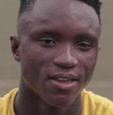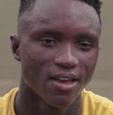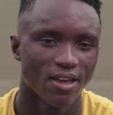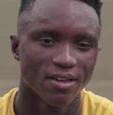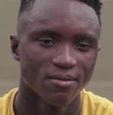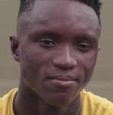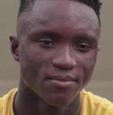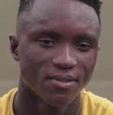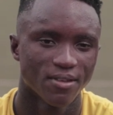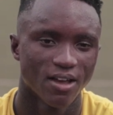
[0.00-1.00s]

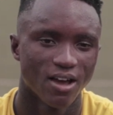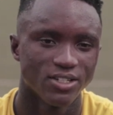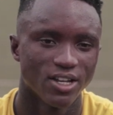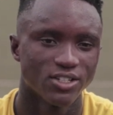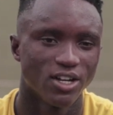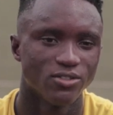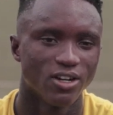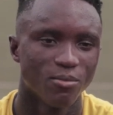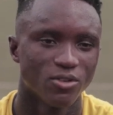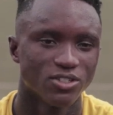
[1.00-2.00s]
Yeah, I say Sergio
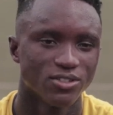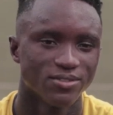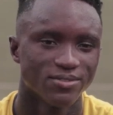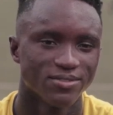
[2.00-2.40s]
Ramos.